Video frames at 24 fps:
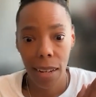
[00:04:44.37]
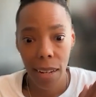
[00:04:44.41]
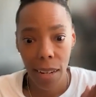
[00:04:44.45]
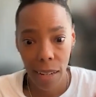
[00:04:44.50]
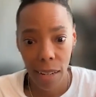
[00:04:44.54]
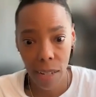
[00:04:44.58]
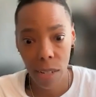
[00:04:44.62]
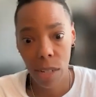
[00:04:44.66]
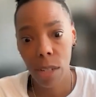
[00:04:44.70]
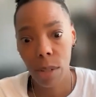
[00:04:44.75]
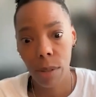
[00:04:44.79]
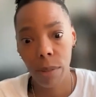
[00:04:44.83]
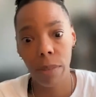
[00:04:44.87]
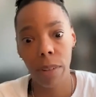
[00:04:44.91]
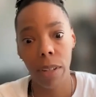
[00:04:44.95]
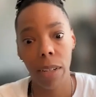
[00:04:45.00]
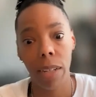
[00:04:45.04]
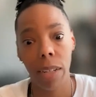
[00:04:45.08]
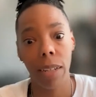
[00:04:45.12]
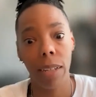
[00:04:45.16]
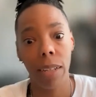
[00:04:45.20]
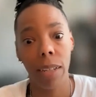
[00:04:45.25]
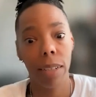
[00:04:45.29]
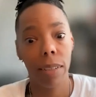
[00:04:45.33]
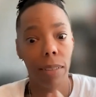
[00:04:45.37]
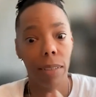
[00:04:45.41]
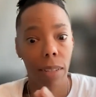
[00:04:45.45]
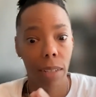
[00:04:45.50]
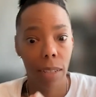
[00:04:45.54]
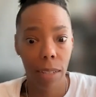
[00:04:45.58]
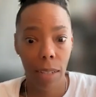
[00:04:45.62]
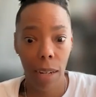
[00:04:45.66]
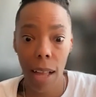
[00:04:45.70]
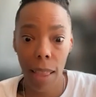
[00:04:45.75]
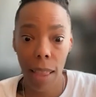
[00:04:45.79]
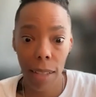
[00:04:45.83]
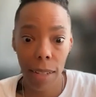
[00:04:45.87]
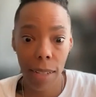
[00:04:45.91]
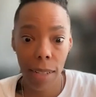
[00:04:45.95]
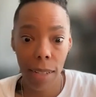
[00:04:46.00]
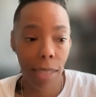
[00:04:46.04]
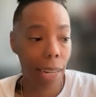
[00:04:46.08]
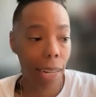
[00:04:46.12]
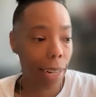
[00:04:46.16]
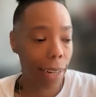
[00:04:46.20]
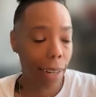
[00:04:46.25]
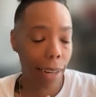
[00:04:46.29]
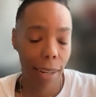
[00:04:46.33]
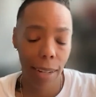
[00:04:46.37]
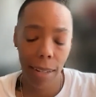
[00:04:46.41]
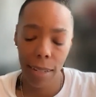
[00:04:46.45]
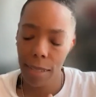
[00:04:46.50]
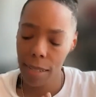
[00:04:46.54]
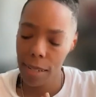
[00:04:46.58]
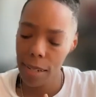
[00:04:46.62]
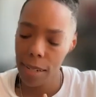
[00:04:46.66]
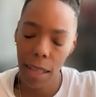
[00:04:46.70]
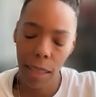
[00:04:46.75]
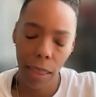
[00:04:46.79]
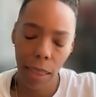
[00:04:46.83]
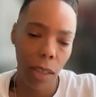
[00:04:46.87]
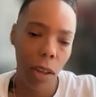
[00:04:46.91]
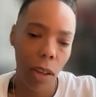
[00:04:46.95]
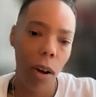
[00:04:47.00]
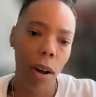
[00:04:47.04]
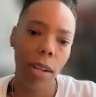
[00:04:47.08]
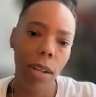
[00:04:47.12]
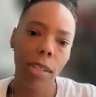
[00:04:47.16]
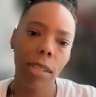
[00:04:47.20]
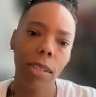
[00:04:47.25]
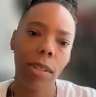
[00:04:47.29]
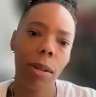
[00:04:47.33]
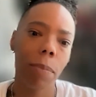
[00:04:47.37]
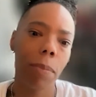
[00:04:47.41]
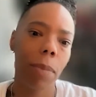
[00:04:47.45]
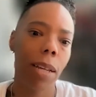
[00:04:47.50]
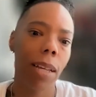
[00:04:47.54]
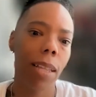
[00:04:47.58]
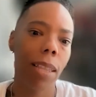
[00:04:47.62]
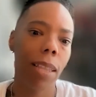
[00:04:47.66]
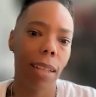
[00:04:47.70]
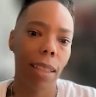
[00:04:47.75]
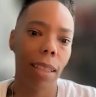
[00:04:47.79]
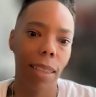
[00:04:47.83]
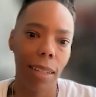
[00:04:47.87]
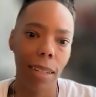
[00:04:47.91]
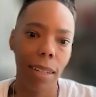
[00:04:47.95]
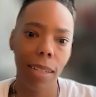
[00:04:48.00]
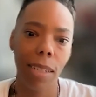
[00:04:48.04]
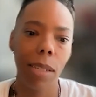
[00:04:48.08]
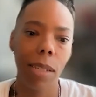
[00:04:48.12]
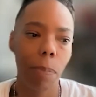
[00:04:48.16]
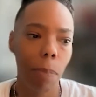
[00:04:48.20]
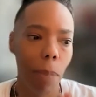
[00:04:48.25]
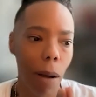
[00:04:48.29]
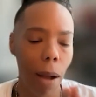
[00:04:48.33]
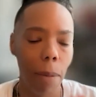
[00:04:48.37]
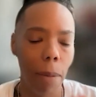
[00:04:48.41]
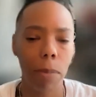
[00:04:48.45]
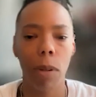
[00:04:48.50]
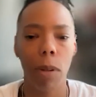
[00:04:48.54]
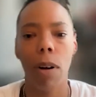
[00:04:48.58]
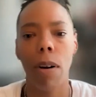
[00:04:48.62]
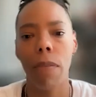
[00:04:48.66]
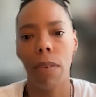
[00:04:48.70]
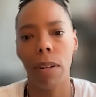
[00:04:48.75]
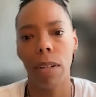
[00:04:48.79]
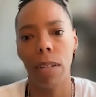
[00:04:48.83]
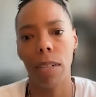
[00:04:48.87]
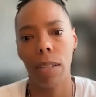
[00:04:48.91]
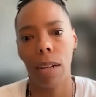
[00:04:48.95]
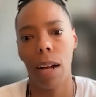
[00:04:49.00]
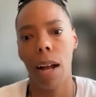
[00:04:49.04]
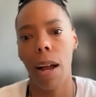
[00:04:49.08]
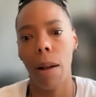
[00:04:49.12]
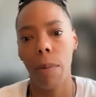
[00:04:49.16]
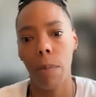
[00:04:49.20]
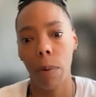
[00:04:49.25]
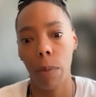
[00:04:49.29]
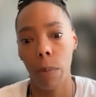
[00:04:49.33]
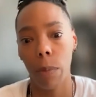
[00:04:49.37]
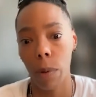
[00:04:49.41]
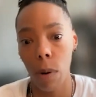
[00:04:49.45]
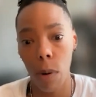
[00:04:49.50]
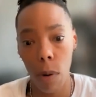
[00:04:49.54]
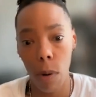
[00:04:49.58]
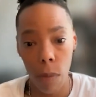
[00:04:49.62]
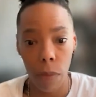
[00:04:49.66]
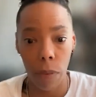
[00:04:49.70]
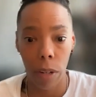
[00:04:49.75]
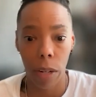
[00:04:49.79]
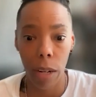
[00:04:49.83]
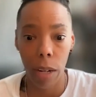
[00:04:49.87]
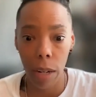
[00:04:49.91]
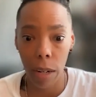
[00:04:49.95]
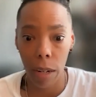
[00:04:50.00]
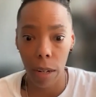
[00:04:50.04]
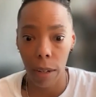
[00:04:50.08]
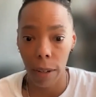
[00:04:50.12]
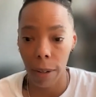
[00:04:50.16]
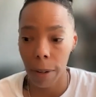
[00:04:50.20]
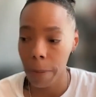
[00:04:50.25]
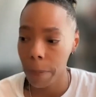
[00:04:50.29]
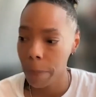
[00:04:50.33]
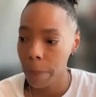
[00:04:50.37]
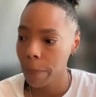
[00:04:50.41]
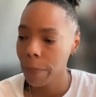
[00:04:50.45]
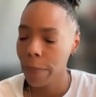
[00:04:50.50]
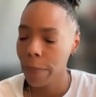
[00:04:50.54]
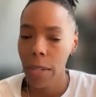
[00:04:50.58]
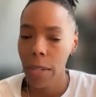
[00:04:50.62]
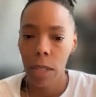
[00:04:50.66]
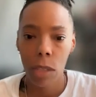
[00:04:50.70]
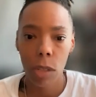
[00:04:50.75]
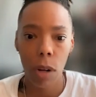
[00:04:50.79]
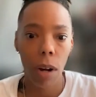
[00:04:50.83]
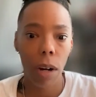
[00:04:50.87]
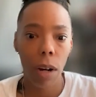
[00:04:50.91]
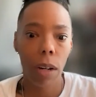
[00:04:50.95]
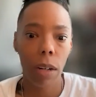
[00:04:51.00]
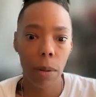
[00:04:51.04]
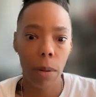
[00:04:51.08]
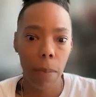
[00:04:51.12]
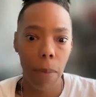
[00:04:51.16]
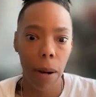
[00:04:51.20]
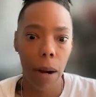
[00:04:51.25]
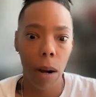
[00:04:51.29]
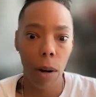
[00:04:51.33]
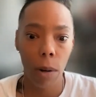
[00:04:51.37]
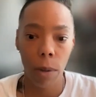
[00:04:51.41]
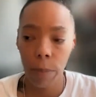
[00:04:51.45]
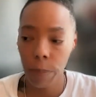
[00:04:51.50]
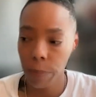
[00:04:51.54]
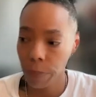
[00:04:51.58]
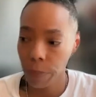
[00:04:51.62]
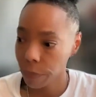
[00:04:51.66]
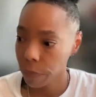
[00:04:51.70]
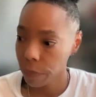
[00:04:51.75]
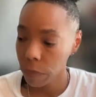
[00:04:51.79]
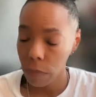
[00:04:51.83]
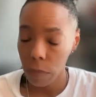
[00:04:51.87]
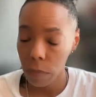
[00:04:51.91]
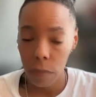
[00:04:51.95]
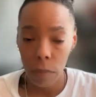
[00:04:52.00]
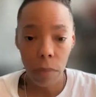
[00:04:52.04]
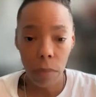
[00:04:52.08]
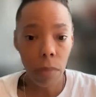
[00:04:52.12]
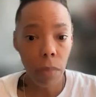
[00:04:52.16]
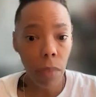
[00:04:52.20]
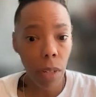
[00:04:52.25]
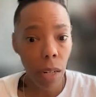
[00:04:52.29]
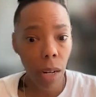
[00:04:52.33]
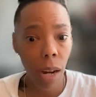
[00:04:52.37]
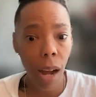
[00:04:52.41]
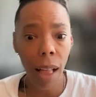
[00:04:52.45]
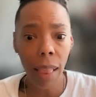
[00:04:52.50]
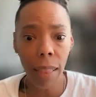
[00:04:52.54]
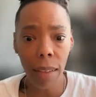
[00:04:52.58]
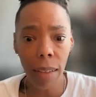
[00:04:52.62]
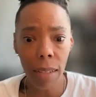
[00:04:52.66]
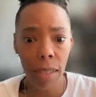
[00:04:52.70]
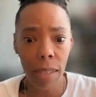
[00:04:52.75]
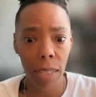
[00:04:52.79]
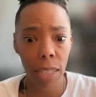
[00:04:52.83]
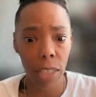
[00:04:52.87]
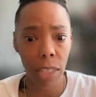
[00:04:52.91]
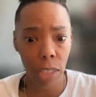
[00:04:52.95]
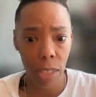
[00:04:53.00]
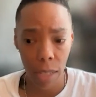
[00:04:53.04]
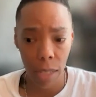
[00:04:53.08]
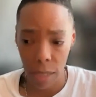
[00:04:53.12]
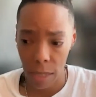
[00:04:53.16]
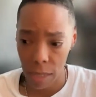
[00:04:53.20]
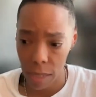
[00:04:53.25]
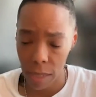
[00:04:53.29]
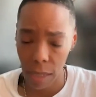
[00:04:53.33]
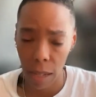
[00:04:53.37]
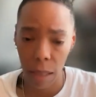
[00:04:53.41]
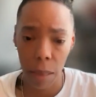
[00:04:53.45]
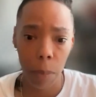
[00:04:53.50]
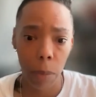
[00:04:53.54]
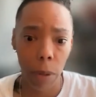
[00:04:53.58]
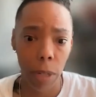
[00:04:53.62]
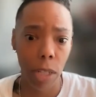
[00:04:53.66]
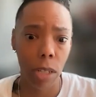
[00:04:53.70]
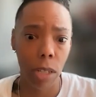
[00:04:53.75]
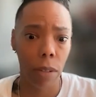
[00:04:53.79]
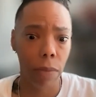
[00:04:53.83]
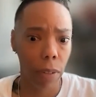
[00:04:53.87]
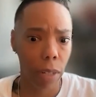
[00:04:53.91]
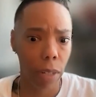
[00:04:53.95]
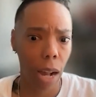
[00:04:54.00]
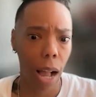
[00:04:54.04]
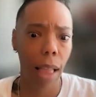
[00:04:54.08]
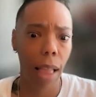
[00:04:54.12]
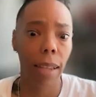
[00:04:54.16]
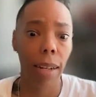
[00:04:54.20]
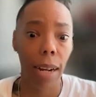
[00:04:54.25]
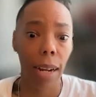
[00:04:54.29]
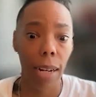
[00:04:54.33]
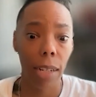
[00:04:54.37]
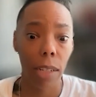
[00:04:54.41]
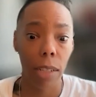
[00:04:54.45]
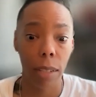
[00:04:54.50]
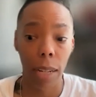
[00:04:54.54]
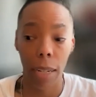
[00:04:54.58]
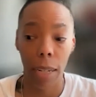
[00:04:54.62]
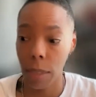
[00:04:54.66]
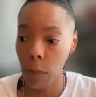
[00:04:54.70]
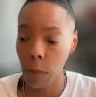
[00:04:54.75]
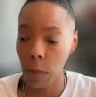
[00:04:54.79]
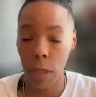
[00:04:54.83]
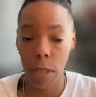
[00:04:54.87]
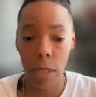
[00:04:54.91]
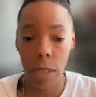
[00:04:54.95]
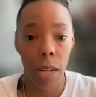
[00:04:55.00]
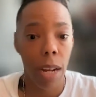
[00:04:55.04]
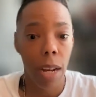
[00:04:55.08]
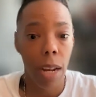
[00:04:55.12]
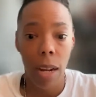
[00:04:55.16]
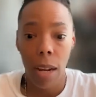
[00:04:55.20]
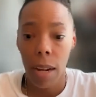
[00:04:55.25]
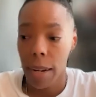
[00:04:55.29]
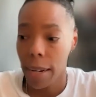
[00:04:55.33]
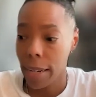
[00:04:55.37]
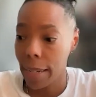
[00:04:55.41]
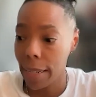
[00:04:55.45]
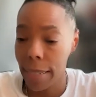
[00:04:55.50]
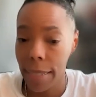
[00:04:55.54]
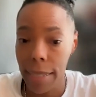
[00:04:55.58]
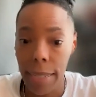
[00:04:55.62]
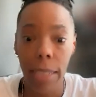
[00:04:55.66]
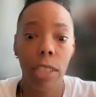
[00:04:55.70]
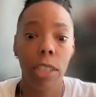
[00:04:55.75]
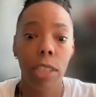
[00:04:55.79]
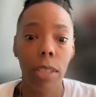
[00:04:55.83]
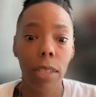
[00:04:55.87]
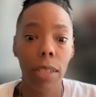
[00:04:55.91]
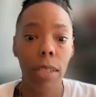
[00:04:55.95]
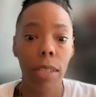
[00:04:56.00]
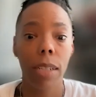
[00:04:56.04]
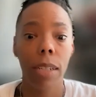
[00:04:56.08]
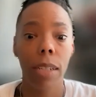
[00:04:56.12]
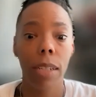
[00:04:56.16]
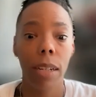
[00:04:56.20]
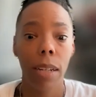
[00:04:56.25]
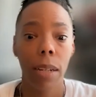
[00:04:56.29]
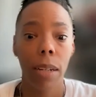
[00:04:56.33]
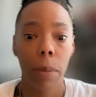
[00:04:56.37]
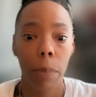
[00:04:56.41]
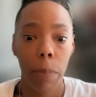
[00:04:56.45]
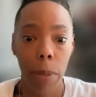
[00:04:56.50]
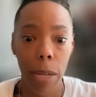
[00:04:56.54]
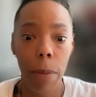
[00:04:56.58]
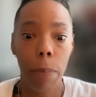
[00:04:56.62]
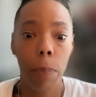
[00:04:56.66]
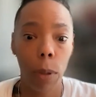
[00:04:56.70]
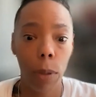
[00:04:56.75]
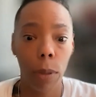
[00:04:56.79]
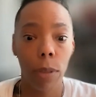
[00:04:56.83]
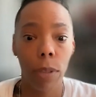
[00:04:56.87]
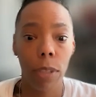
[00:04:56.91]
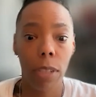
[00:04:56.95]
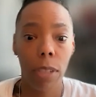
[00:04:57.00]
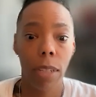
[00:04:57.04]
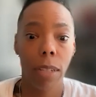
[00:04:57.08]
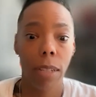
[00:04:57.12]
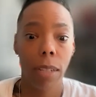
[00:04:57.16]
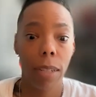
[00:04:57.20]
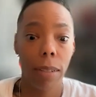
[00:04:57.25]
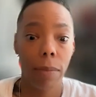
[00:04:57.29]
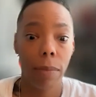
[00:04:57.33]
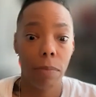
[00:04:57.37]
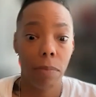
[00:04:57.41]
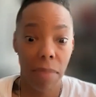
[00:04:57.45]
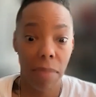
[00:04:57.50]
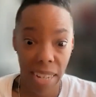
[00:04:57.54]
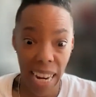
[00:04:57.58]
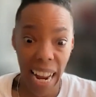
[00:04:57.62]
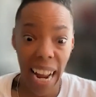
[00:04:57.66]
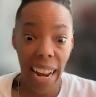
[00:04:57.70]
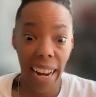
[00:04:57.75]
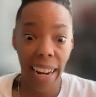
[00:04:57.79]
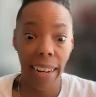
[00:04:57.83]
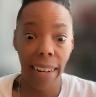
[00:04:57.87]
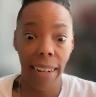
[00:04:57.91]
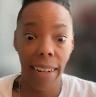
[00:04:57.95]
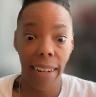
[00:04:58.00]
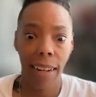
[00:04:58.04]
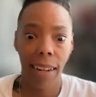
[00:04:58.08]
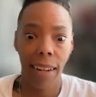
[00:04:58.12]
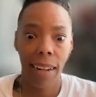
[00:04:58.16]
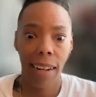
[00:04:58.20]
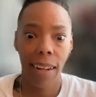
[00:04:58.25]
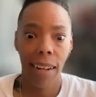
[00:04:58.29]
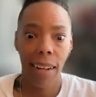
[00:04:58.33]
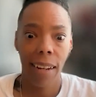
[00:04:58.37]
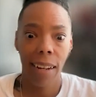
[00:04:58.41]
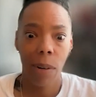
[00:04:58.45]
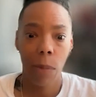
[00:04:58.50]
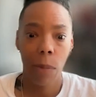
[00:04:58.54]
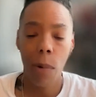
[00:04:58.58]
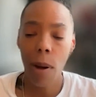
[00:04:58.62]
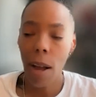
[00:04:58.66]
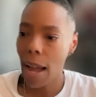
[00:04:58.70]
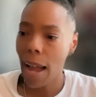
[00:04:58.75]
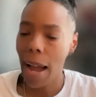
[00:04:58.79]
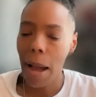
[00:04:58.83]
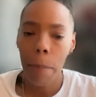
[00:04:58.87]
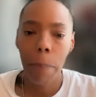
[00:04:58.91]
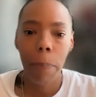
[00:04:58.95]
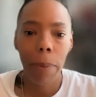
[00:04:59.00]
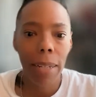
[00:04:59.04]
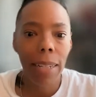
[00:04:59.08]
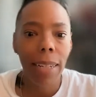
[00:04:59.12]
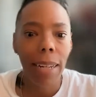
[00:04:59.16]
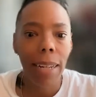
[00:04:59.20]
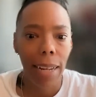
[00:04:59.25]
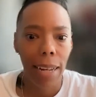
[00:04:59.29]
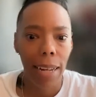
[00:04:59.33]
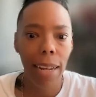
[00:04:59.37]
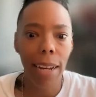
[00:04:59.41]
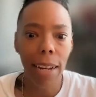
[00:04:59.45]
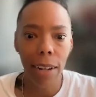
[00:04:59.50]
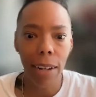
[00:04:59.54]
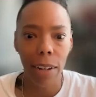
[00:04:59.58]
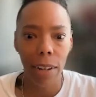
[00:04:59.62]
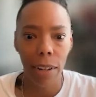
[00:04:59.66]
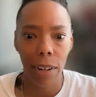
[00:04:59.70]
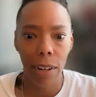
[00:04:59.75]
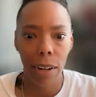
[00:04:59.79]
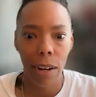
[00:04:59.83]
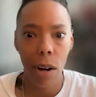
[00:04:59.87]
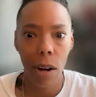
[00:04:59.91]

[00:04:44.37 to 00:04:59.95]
History. Colin is like, it's not lost on me that this popped off at a time where we're over here talking about colonization and the celebration of a colonizer. Like, it was Indigenous Peoples Day. What happened here?